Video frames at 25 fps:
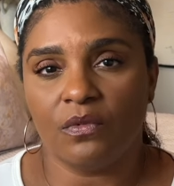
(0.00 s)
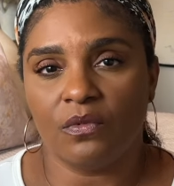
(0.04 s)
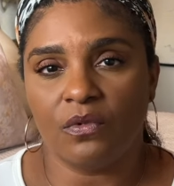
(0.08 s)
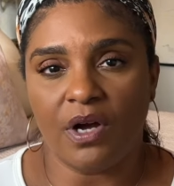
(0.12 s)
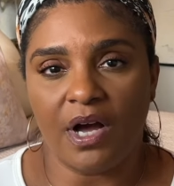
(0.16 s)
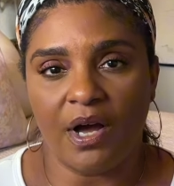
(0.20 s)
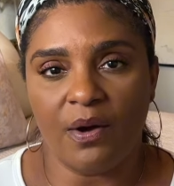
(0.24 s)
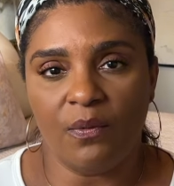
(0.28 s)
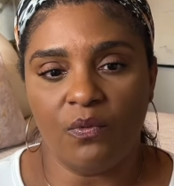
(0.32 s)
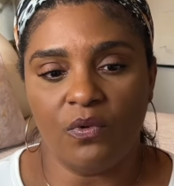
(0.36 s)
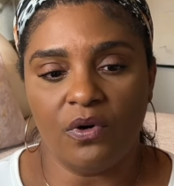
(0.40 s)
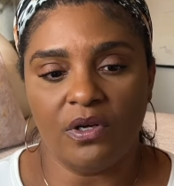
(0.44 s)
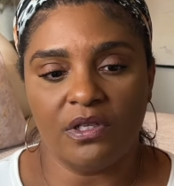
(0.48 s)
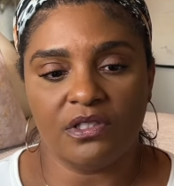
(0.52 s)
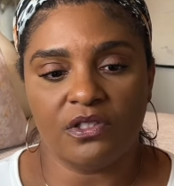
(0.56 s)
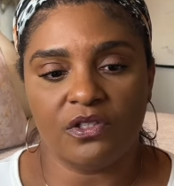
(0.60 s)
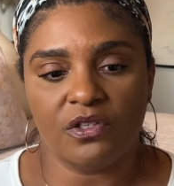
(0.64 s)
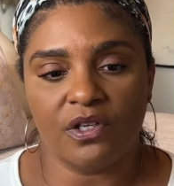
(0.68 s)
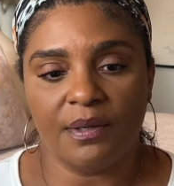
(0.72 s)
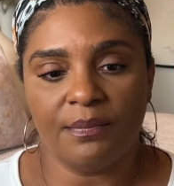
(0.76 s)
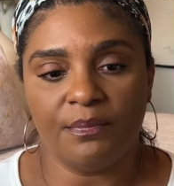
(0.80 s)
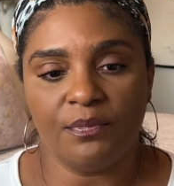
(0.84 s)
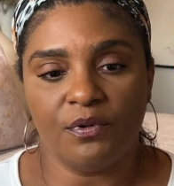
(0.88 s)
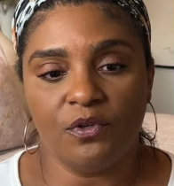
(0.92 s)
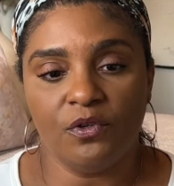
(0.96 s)
I want to
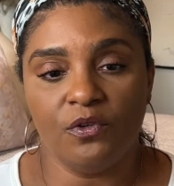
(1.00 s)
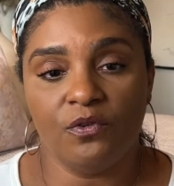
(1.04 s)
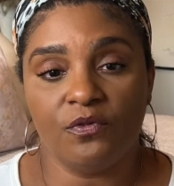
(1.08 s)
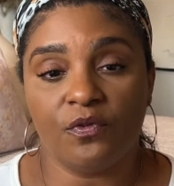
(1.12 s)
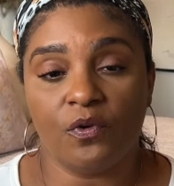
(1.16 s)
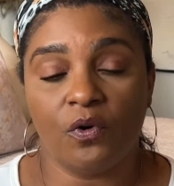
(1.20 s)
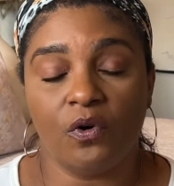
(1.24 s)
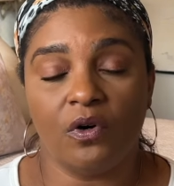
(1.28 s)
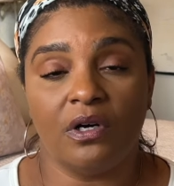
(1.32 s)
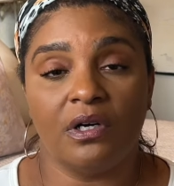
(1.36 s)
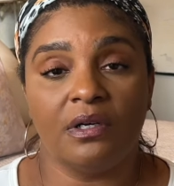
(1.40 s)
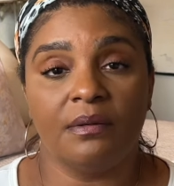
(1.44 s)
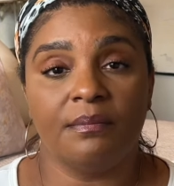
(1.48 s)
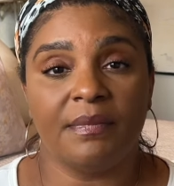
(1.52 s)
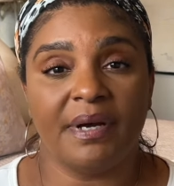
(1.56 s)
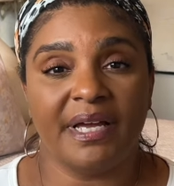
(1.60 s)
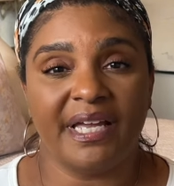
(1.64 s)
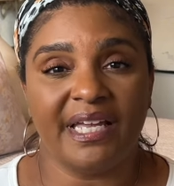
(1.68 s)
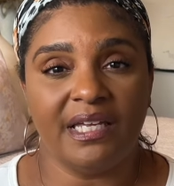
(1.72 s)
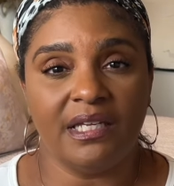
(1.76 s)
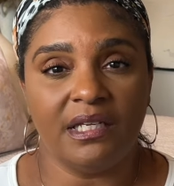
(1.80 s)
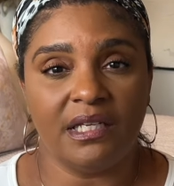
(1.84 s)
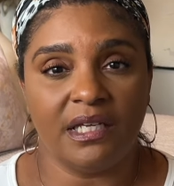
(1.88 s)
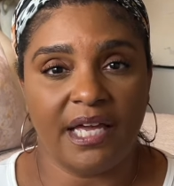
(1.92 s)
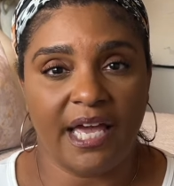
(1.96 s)
improve on my
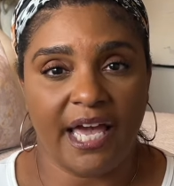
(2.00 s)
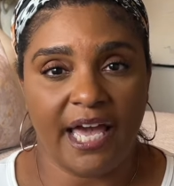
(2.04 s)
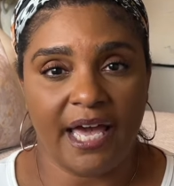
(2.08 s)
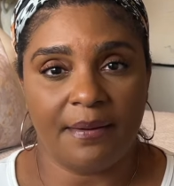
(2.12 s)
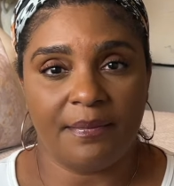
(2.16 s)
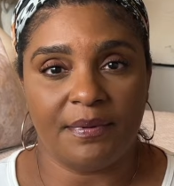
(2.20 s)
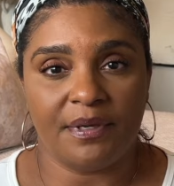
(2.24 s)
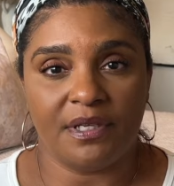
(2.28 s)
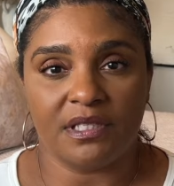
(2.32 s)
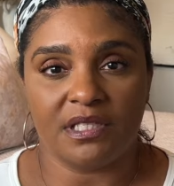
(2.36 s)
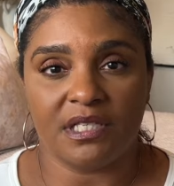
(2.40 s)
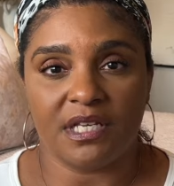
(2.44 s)
eating habits.